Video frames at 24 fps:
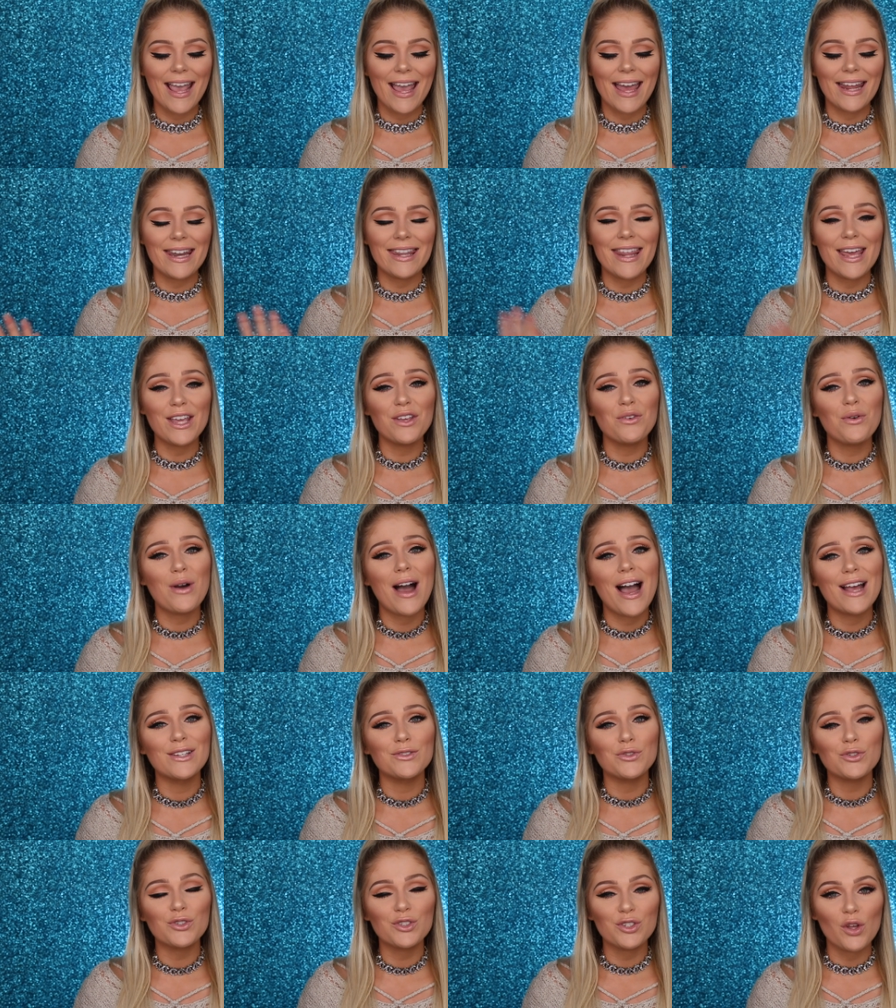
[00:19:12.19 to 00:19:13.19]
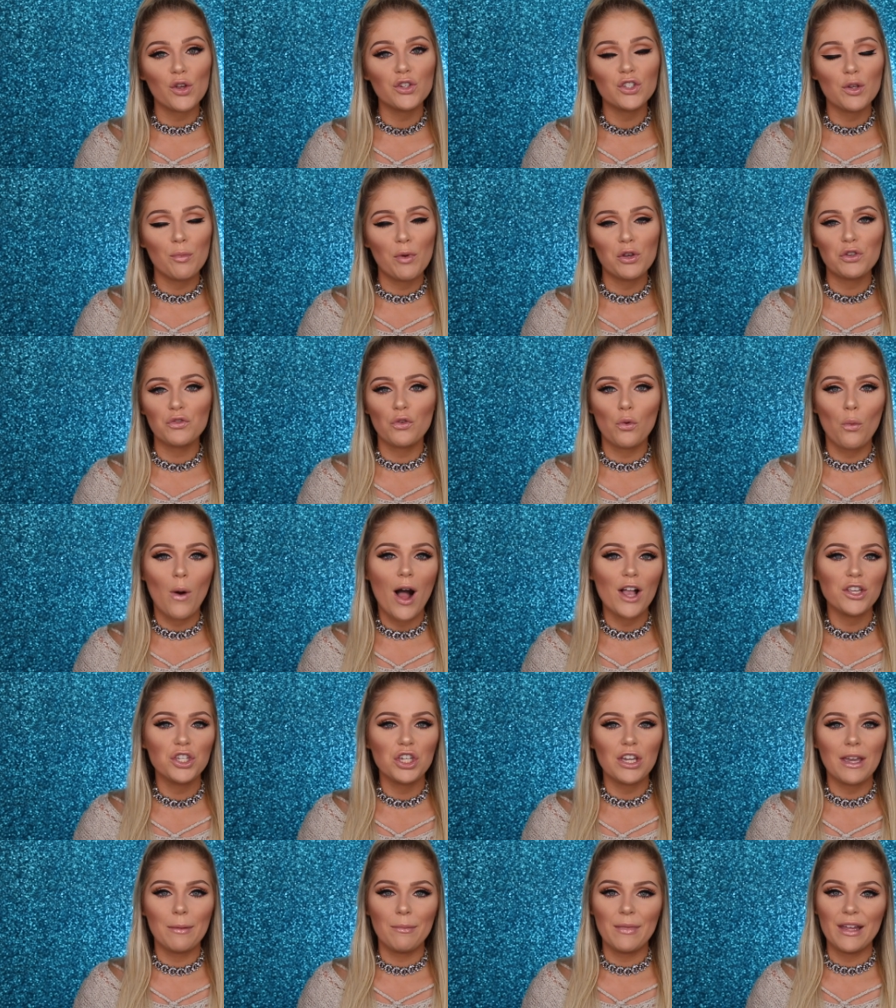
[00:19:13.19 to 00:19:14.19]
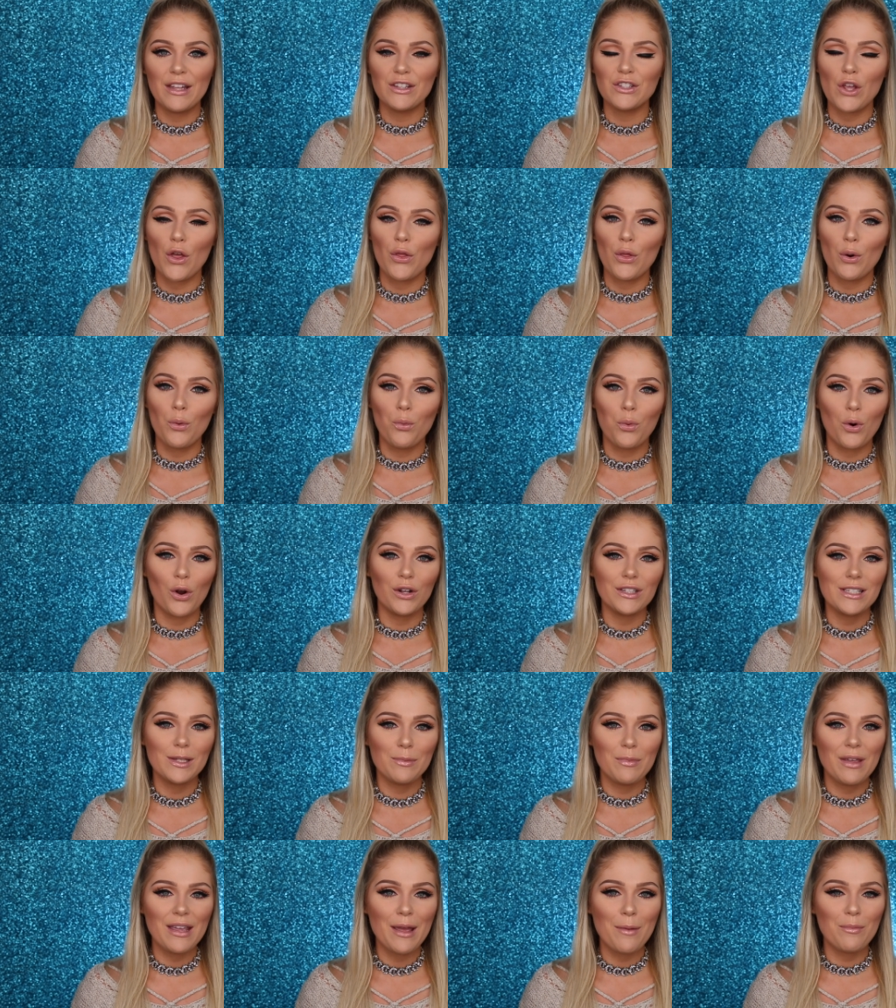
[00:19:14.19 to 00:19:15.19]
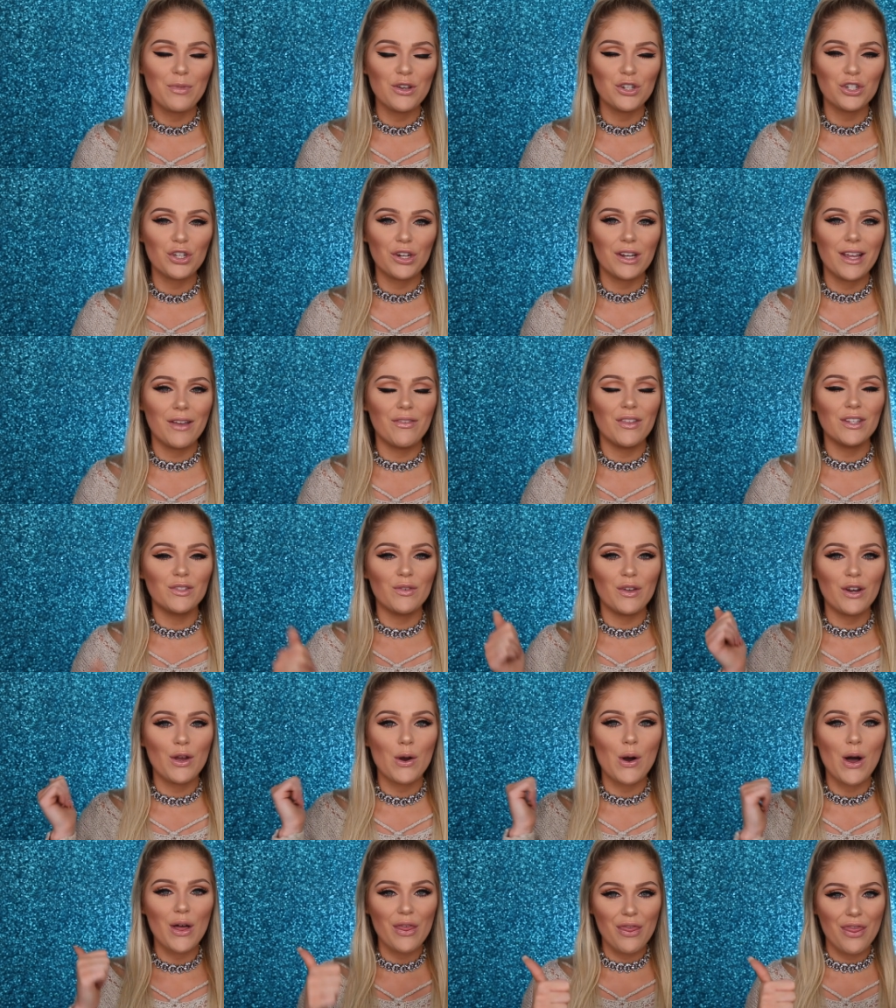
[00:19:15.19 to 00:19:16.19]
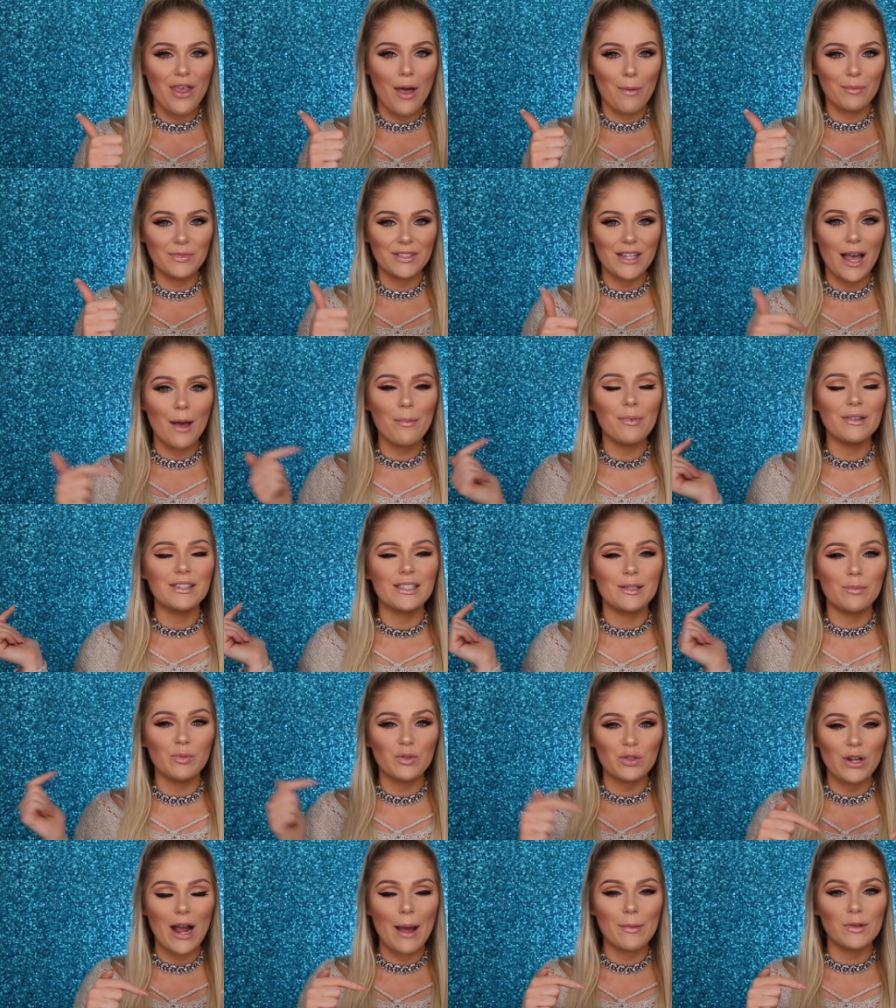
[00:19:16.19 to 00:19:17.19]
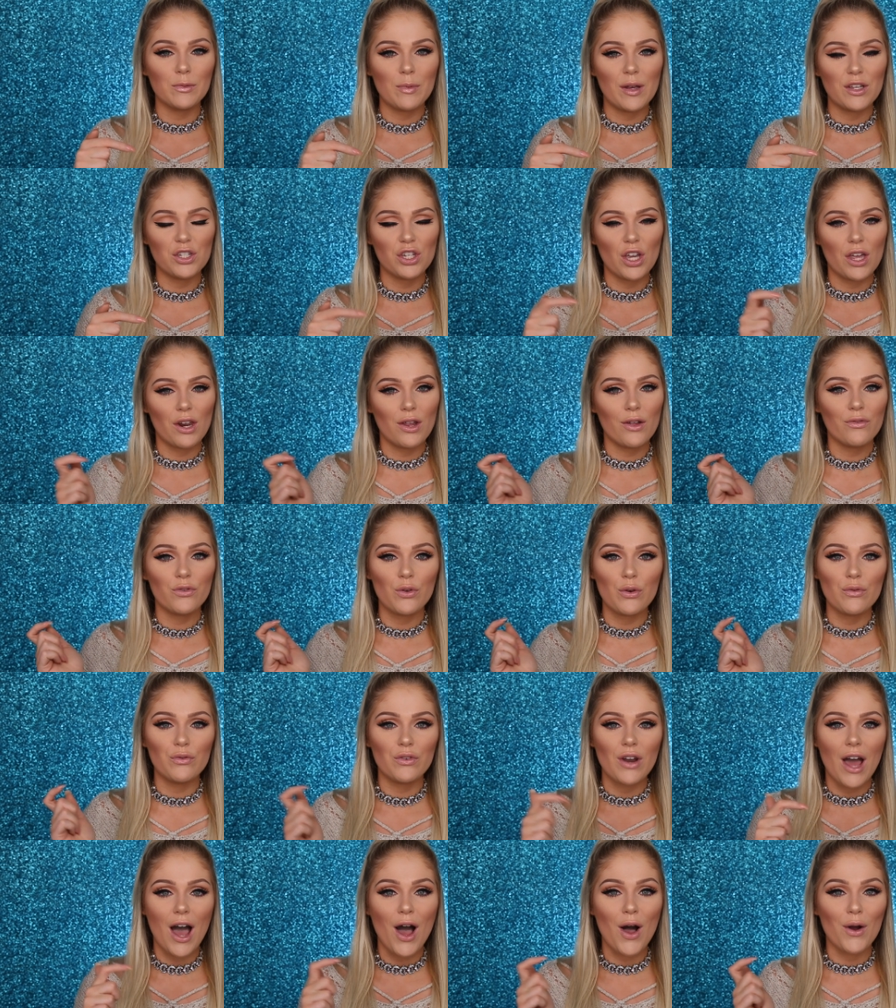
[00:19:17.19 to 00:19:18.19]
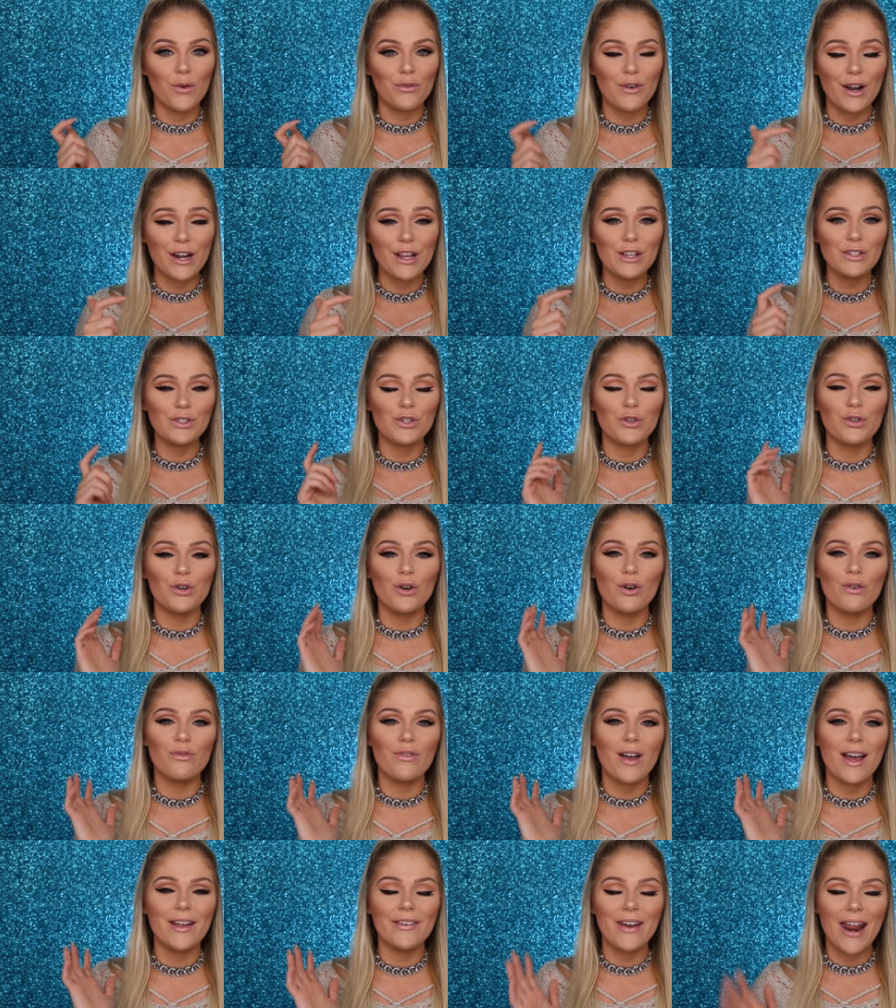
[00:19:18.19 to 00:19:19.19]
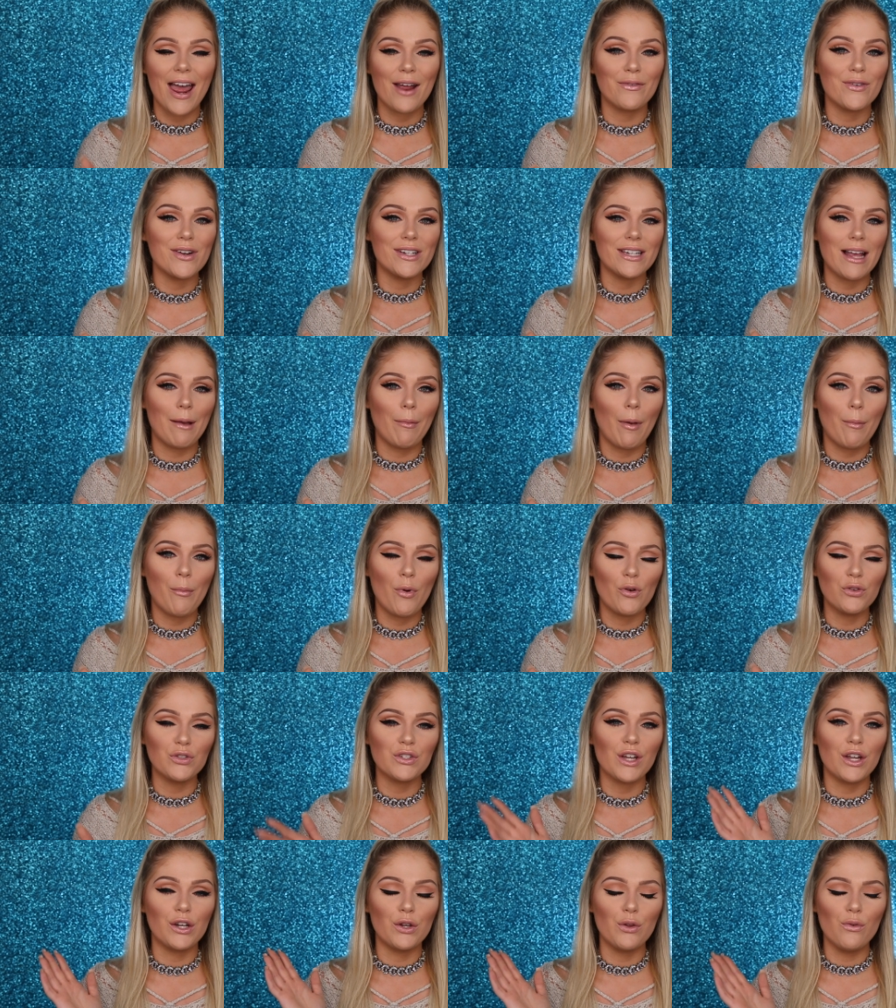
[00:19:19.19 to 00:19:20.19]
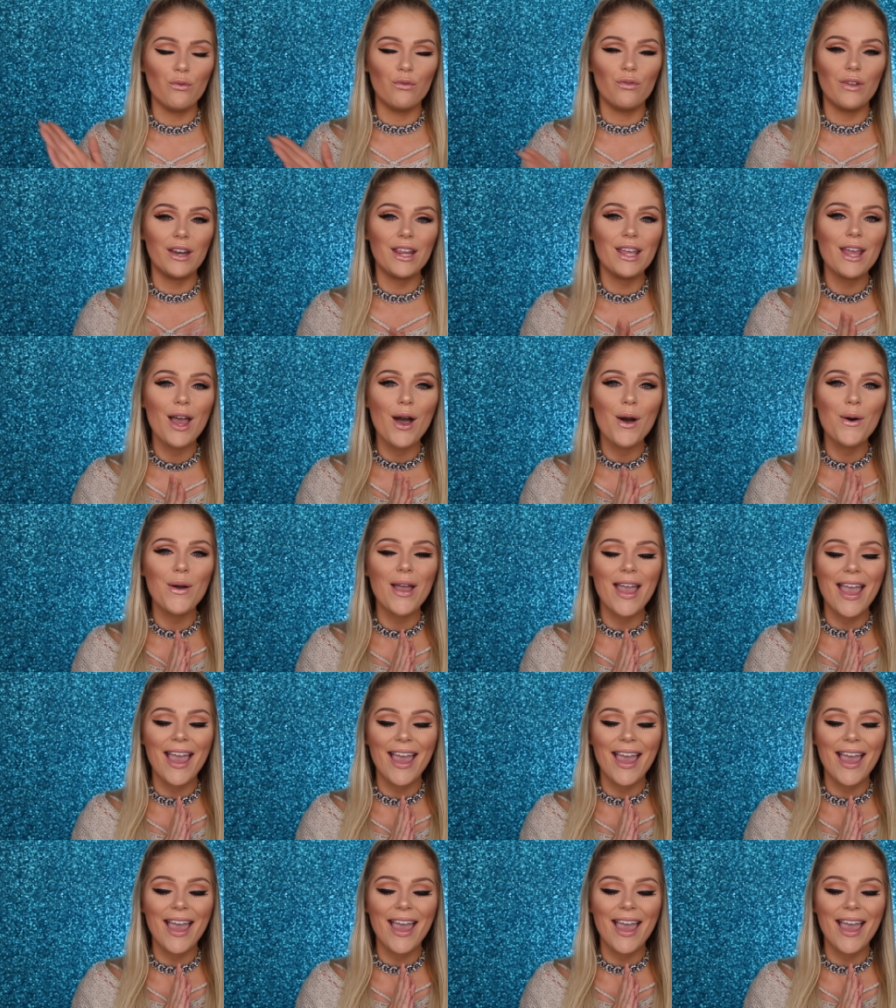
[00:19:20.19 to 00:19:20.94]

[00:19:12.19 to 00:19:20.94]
And thank you guys so, so much for watching. It means the world to me. Be sure to give this video a thumbs up and subscribe to my channel if you have not already so you're notified every time I post a new video.